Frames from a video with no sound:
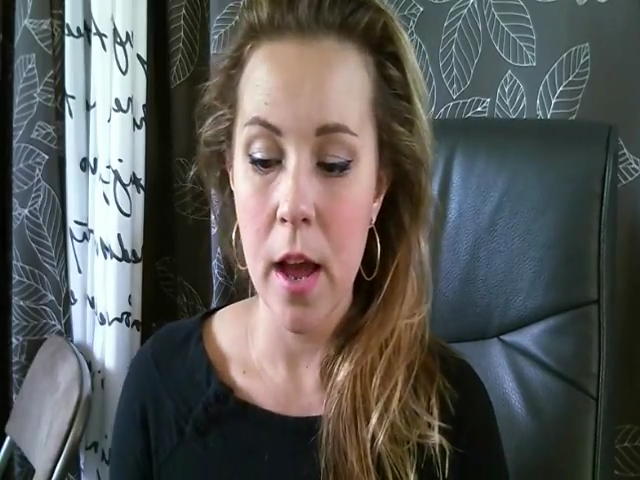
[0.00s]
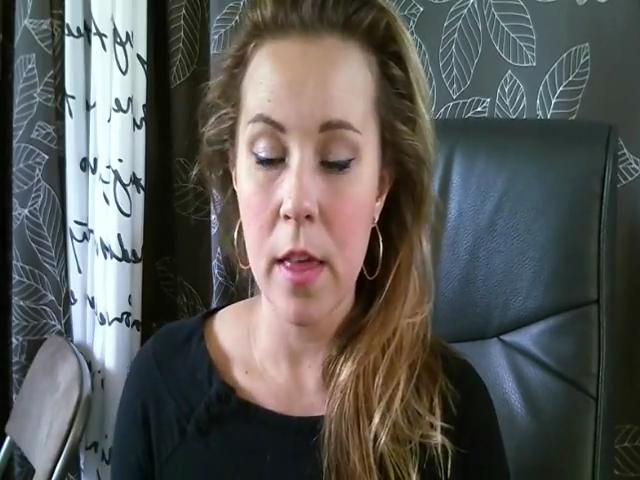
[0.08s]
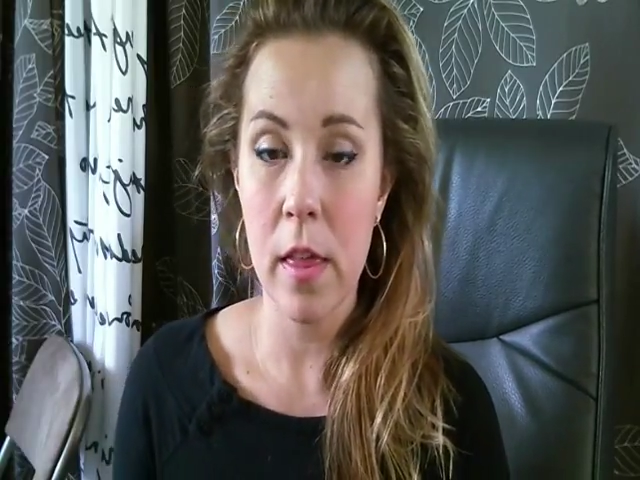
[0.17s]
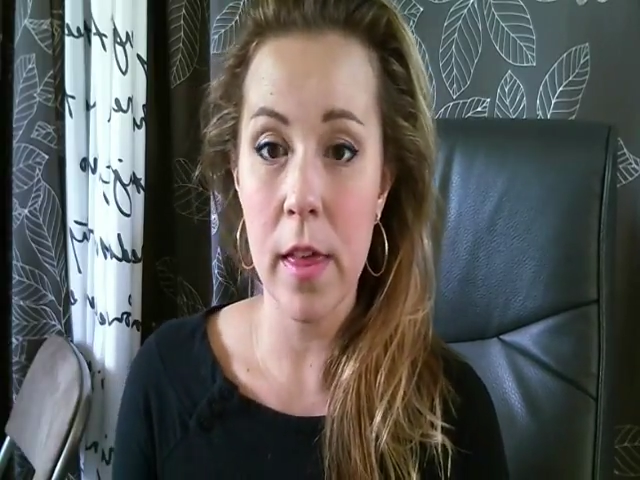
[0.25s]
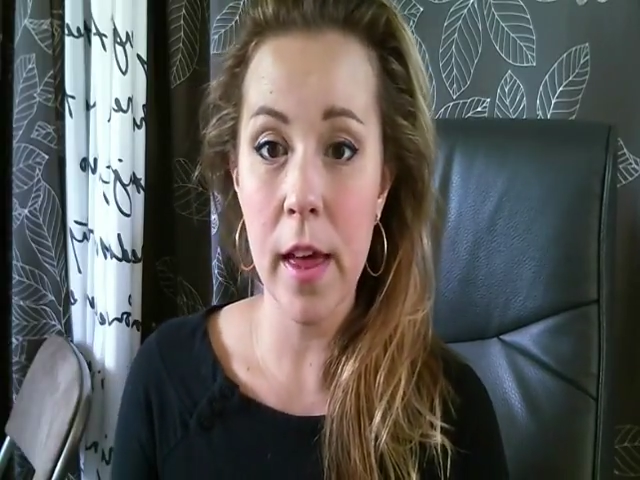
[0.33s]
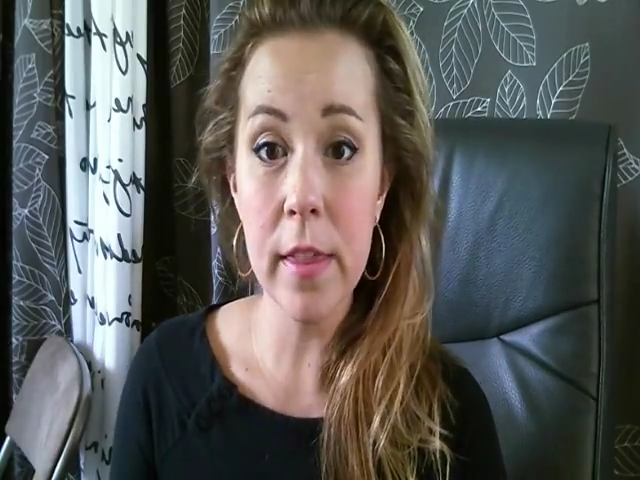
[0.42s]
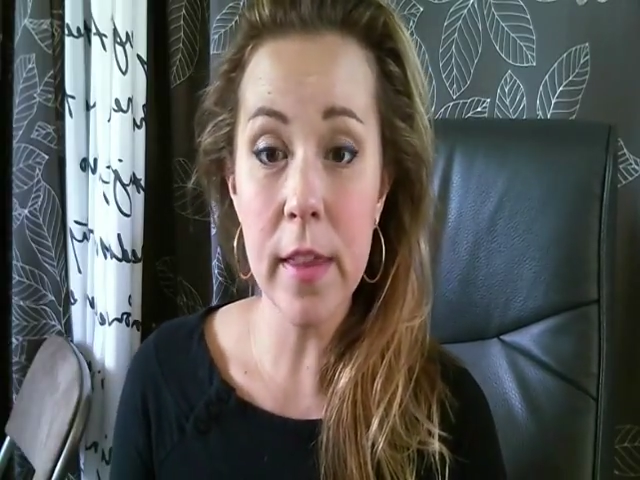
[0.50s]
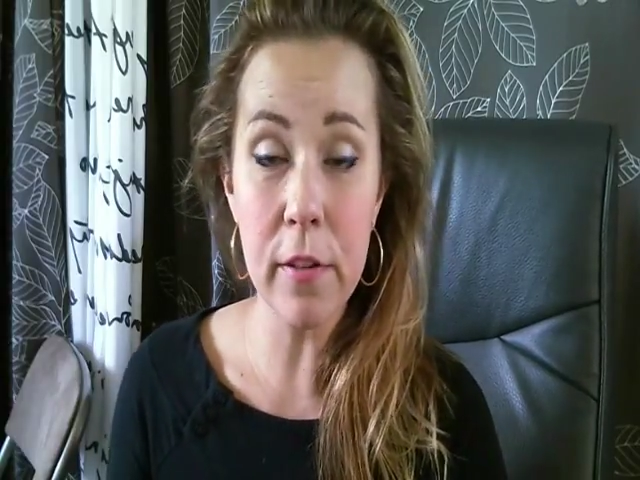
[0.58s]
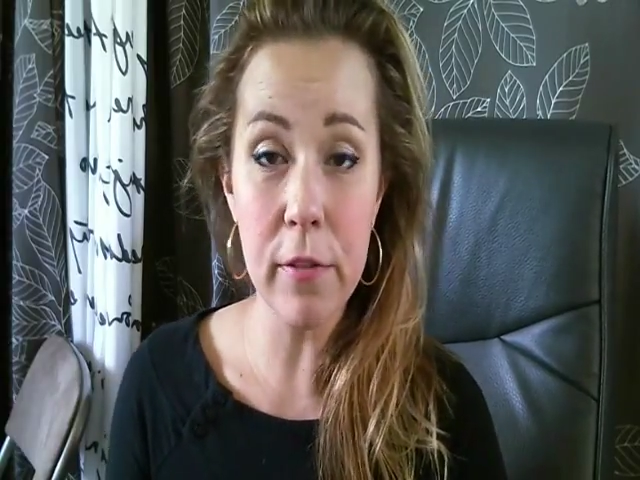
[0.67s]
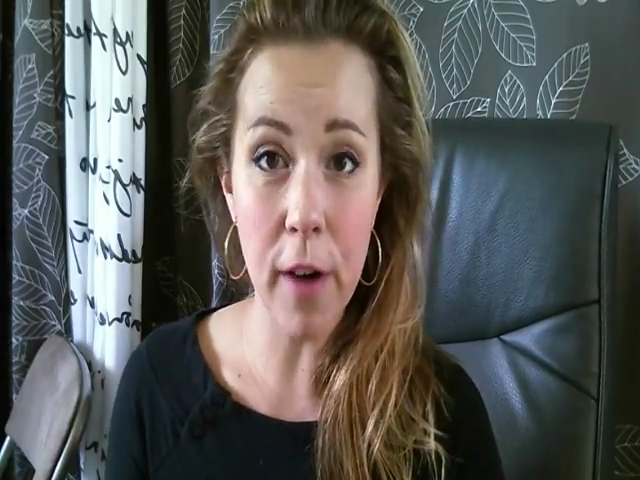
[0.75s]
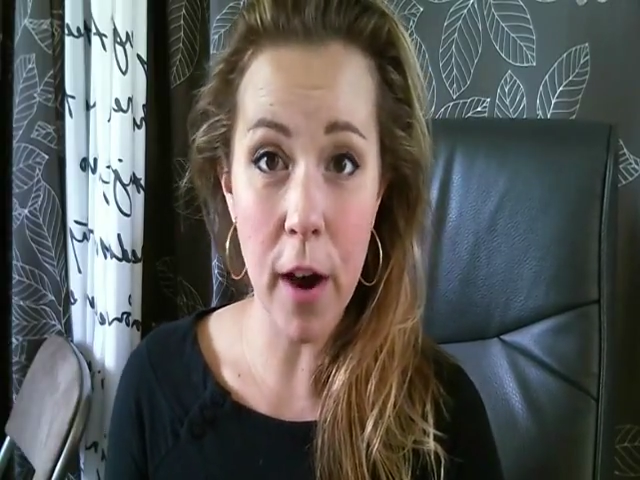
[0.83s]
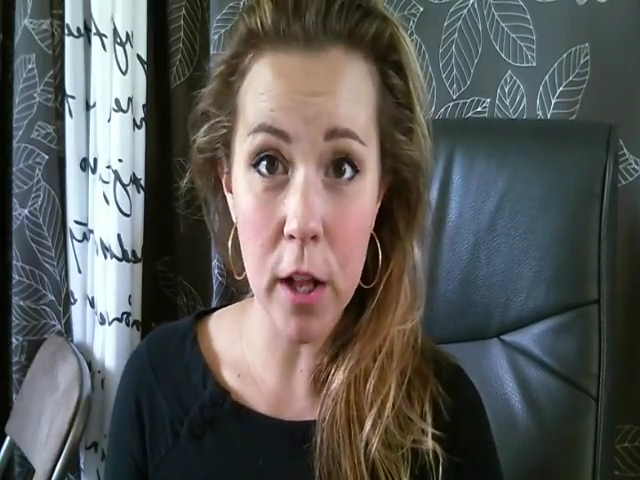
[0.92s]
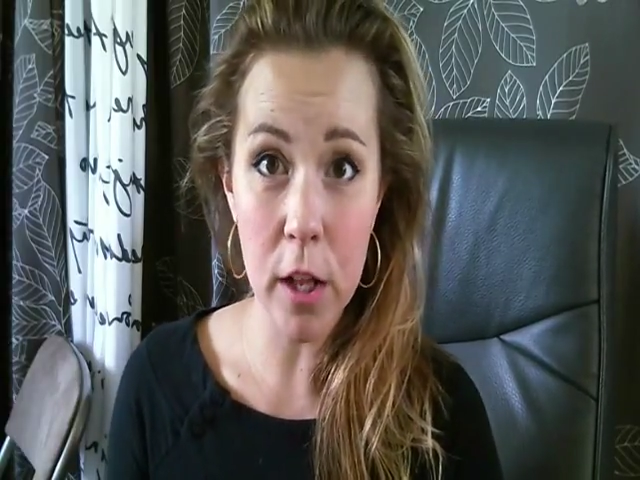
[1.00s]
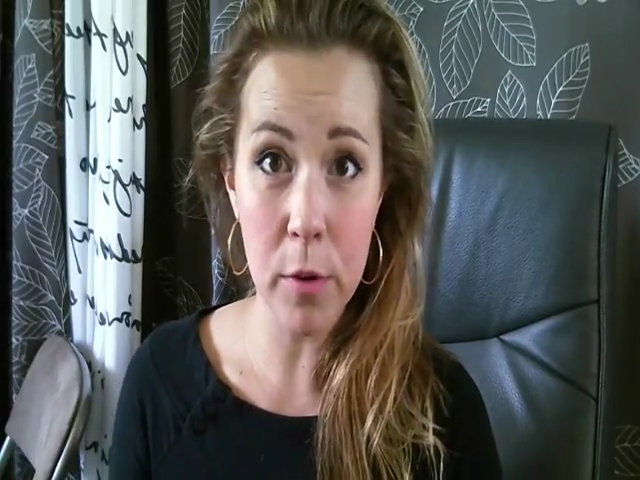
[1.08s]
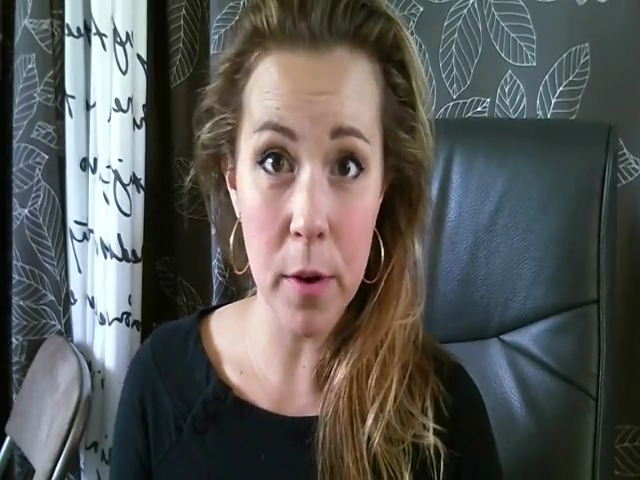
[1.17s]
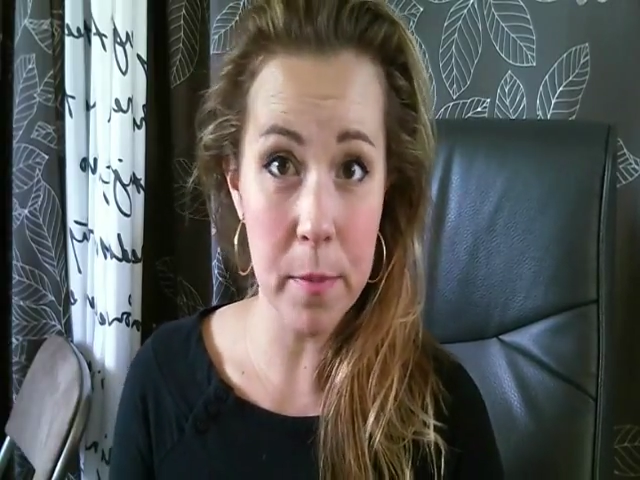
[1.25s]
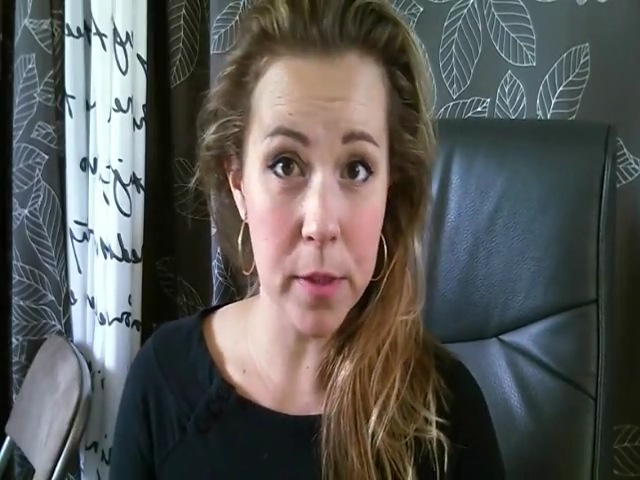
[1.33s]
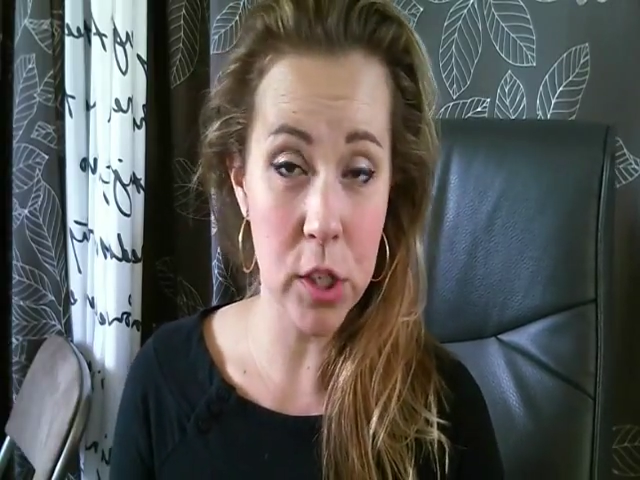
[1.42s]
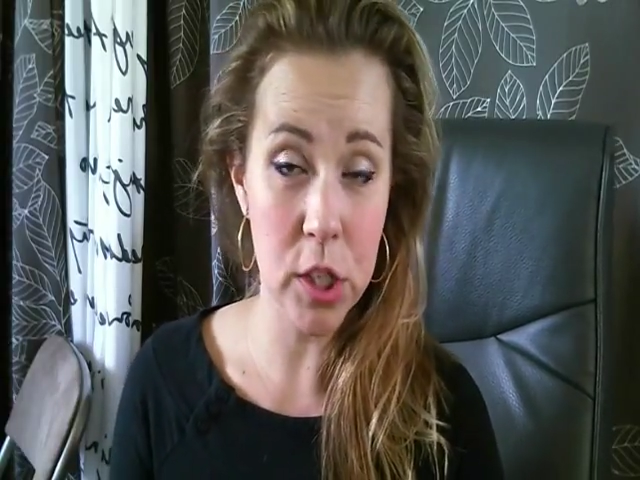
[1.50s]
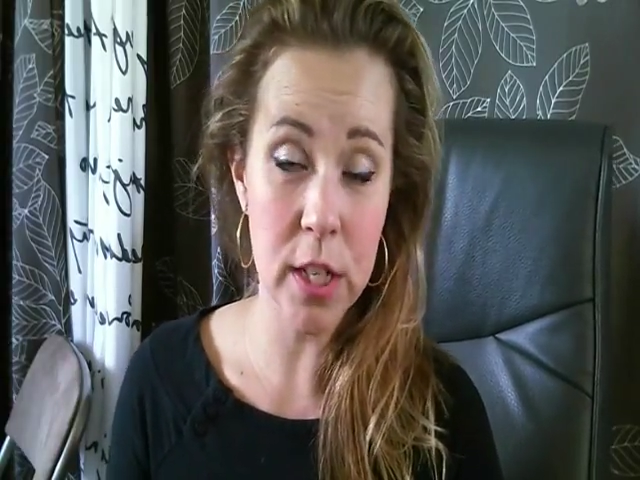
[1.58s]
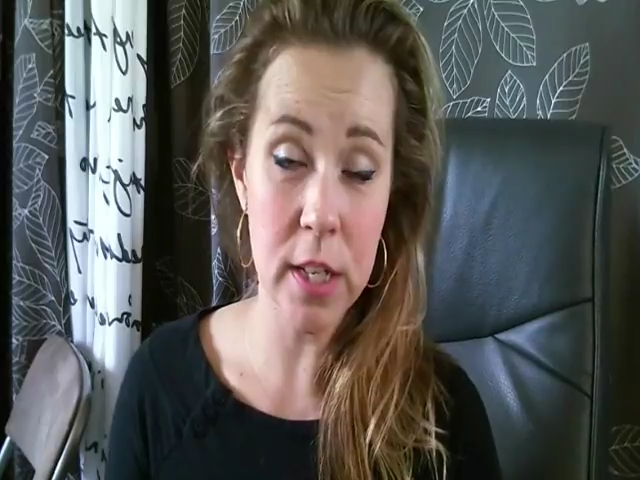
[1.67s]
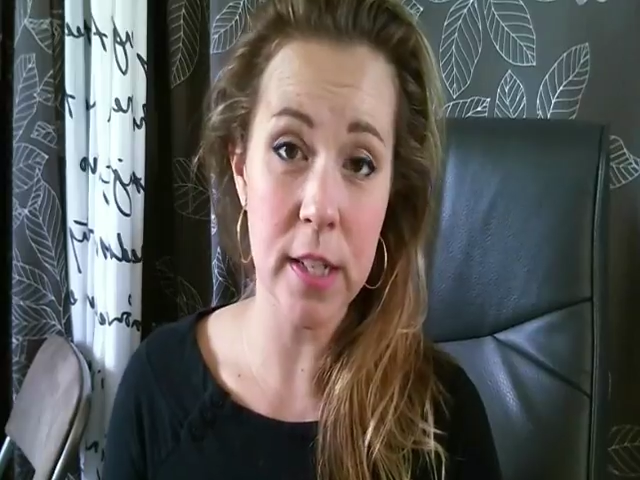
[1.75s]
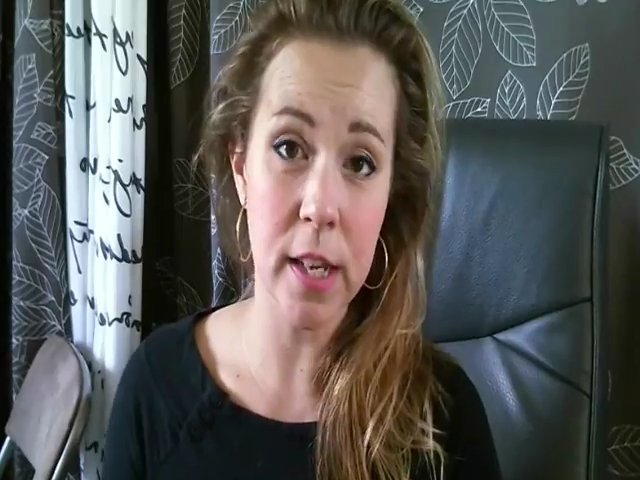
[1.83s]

Then they follow up the cheat